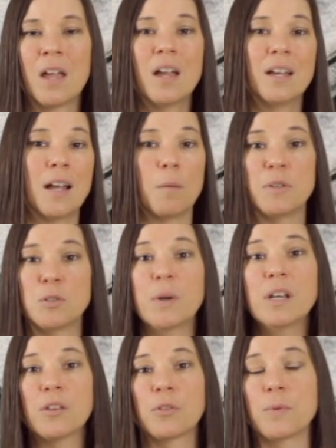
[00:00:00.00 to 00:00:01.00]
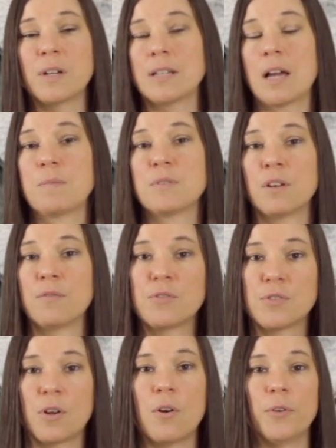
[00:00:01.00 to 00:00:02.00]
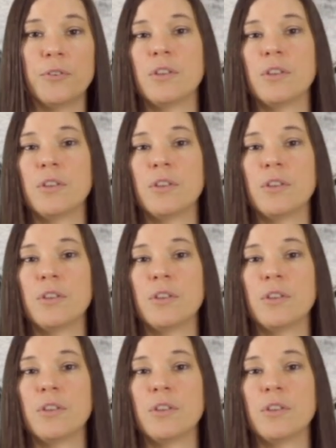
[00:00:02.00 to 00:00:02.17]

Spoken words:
Now, between the three types of salt,